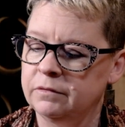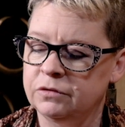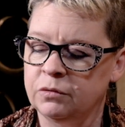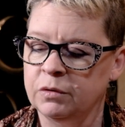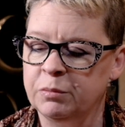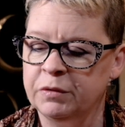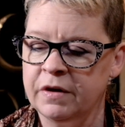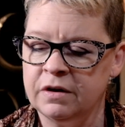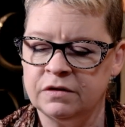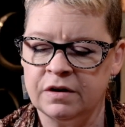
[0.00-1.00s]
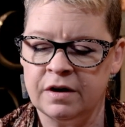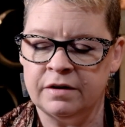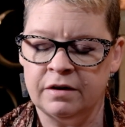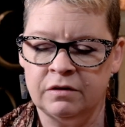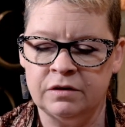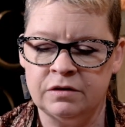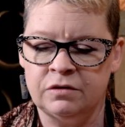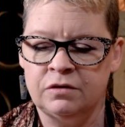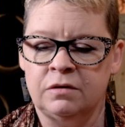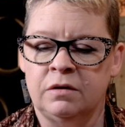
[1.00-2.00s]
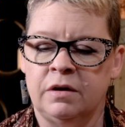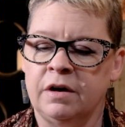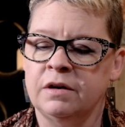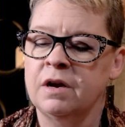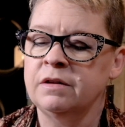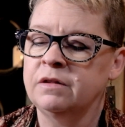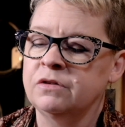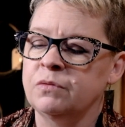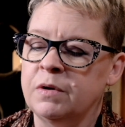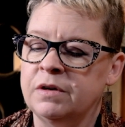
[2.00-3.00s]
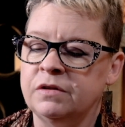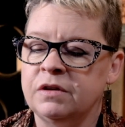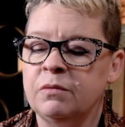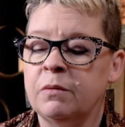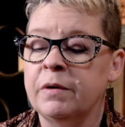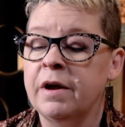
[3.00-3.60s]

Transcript: So we're going to put that aside. Now let's ignite this one and see what we